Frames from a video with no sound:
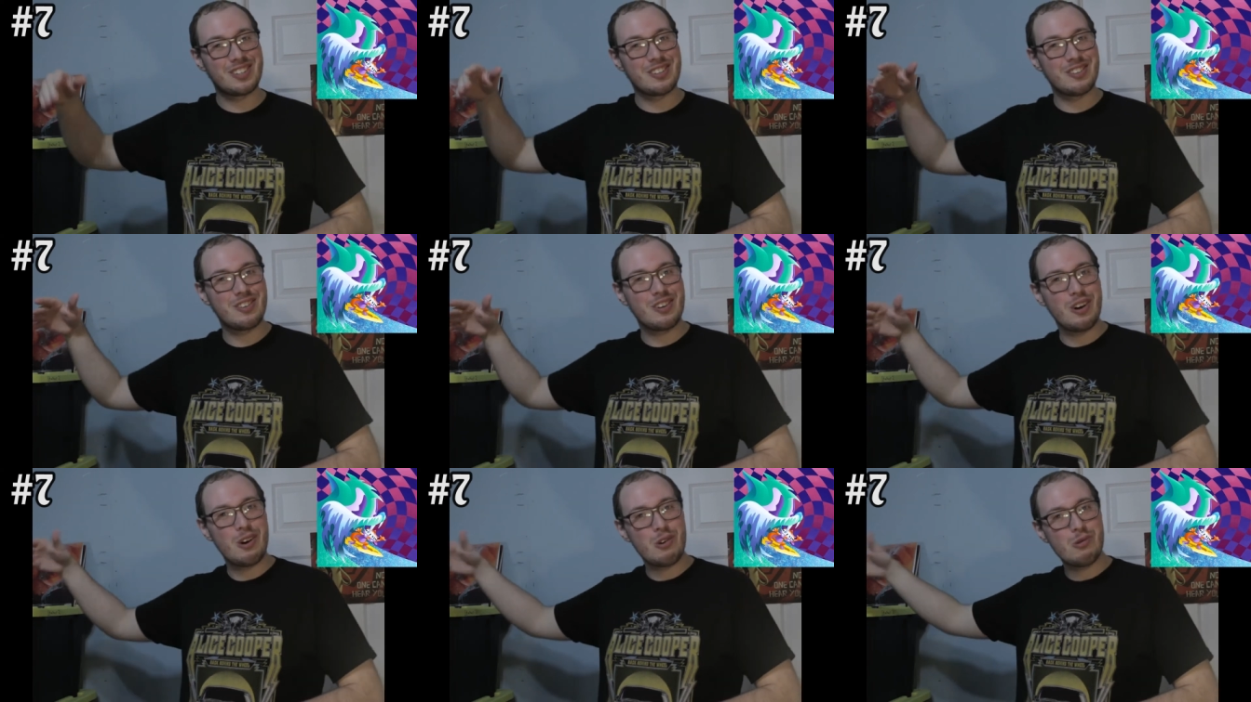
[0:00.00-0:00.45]
to
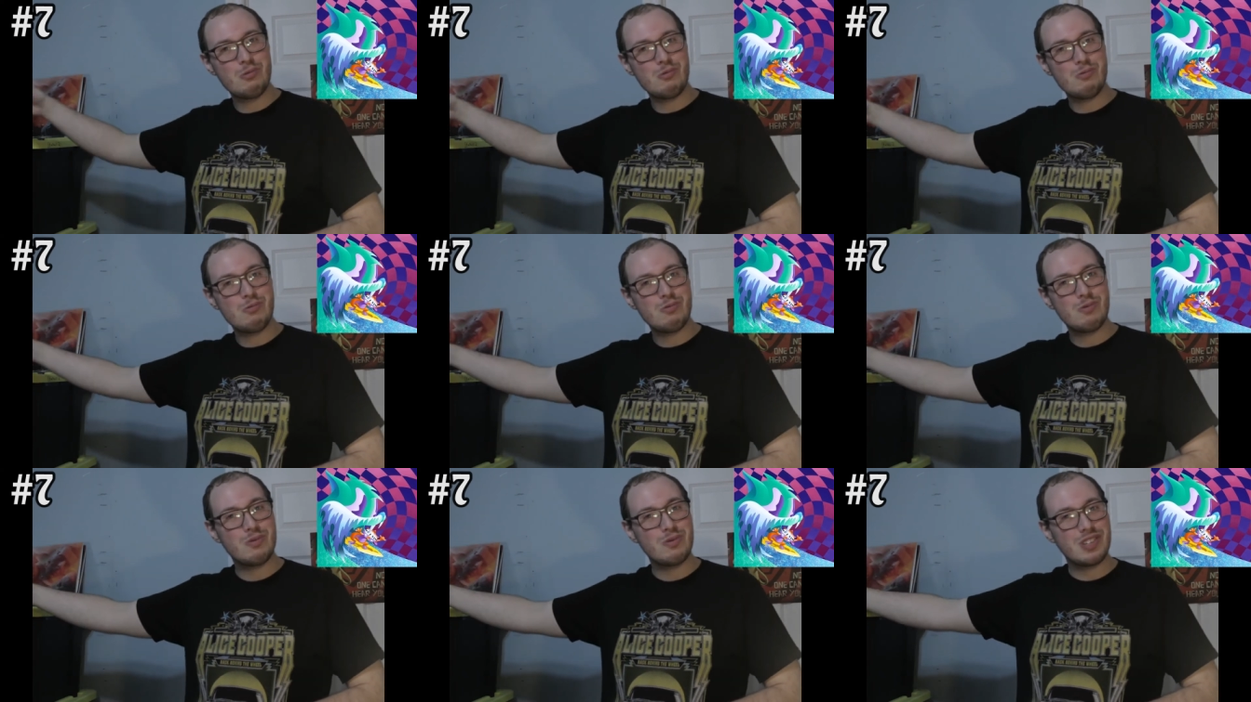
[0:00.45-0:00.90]
go
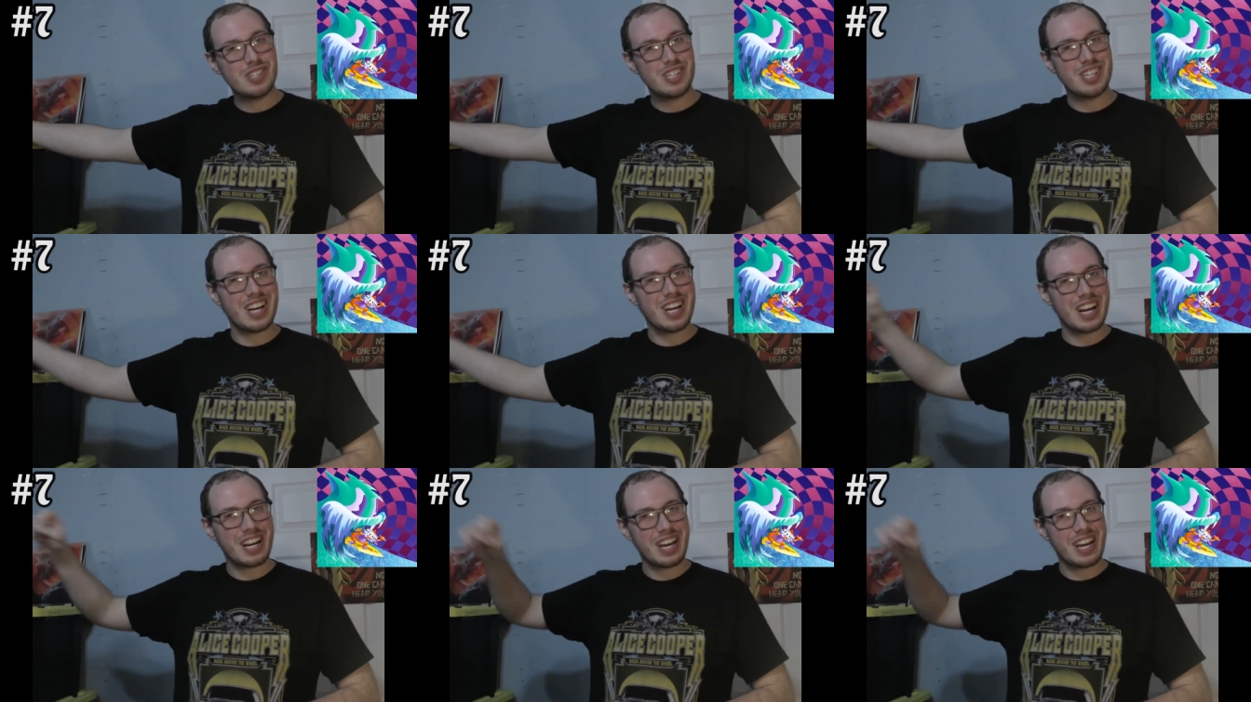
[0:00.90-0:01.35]

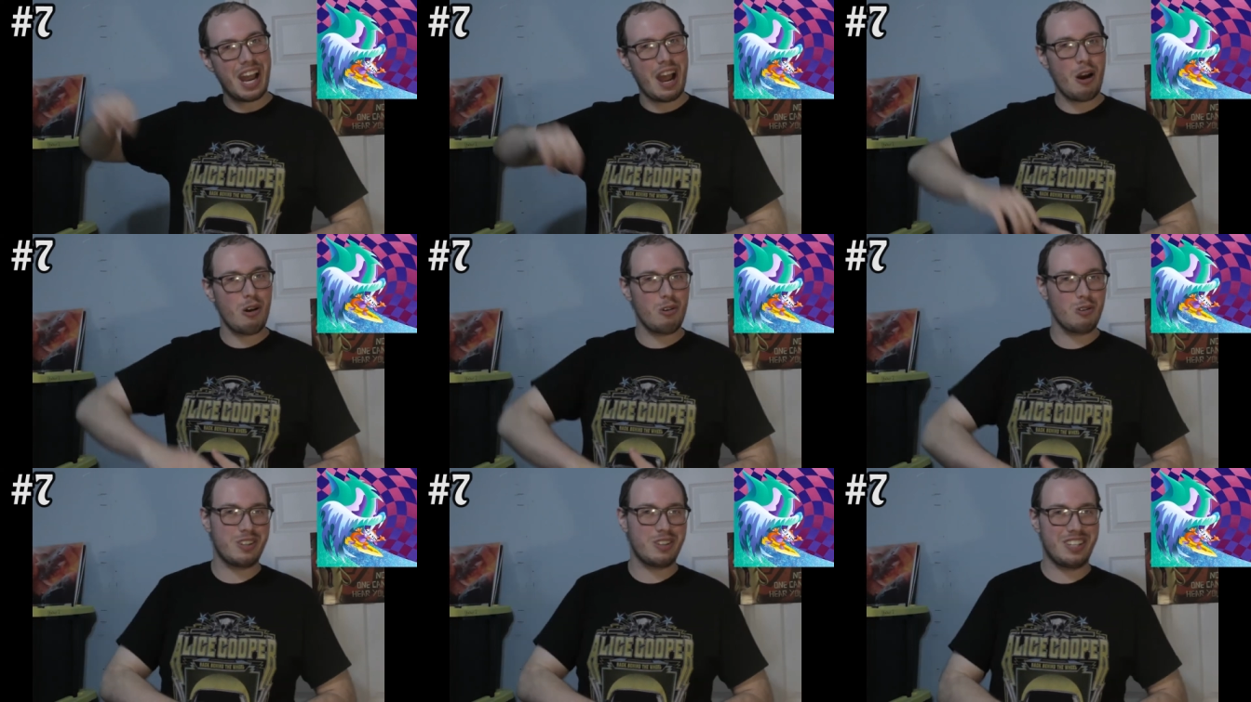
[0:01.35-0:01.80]
check
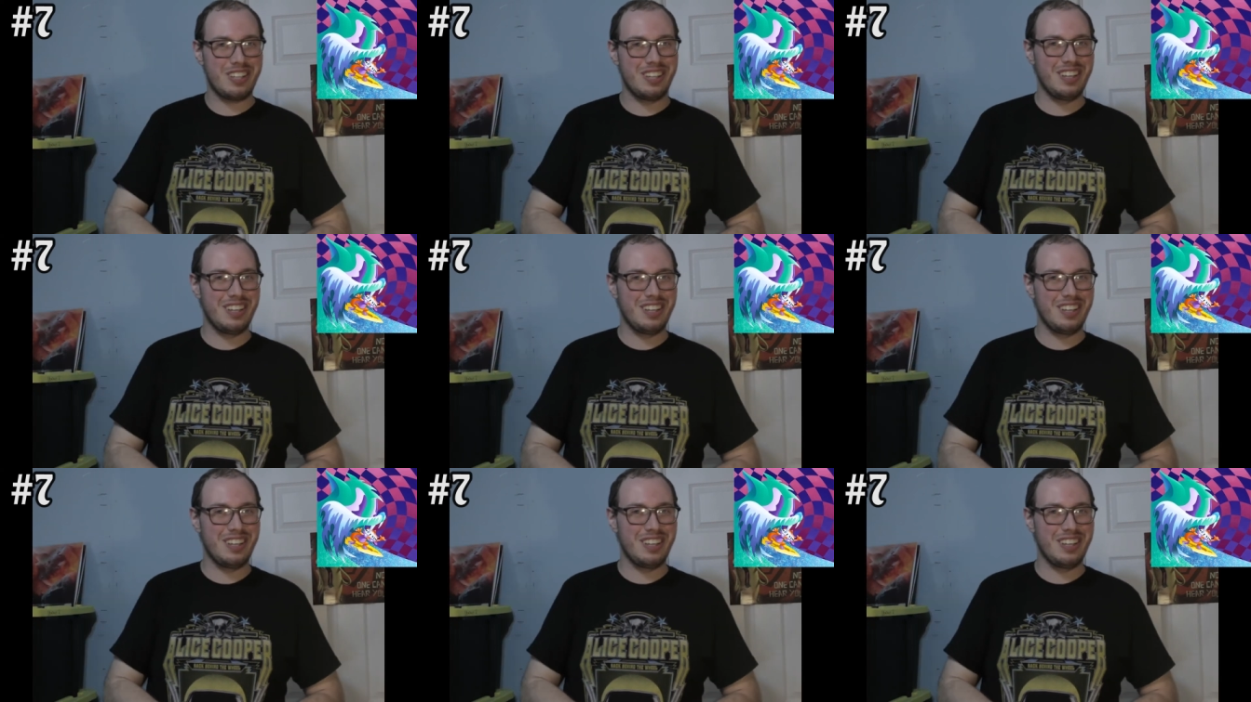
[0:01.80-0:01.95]
out